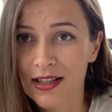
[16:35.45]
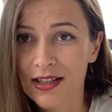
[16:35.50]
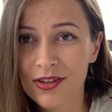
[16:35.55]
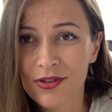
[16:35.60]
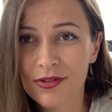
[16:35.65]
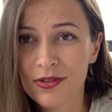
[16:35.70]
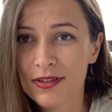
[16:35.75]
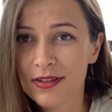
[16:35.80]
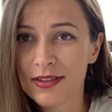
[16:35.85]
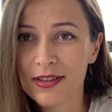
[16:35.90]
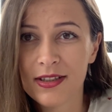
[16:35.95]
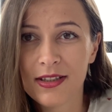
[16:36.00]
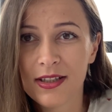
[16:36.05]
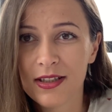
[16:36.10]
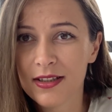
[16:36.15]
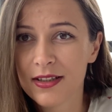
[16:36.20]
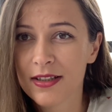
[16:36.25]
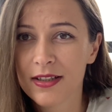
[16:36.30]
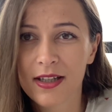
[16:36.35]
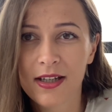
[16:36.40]
I don't sit
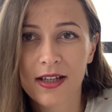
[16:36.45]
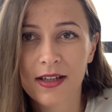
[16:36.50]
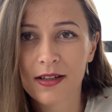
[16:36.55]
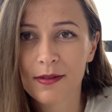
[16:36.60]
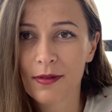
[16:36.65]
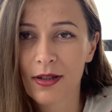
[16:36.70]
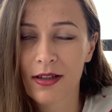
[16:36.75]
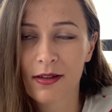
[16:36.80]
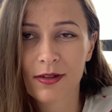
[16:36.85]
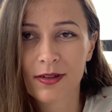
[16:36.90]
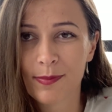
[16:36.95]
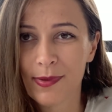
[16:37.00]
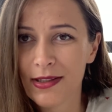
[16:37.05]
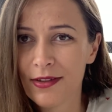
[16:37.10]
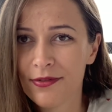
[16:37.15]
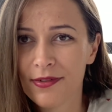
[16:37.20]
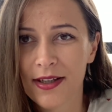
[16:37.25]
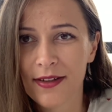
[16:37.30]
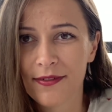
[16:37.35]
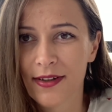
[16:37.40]
and
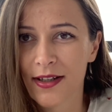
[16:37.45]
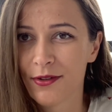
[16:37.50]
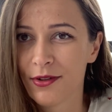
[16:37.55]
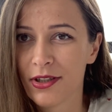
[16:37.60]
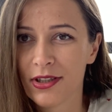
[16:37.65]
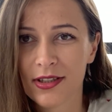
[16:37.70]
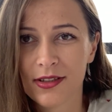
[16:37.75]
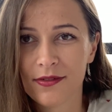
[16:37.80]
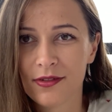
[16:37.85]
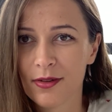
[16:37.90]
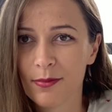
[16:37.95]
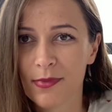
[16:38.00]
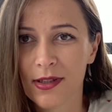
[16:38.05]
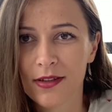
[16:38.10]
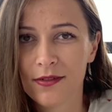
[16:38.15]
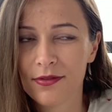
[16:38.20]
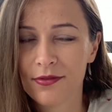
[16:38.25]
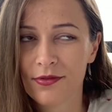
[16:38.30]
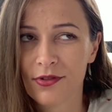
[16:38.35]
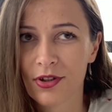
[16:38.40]
spend 5 hours every month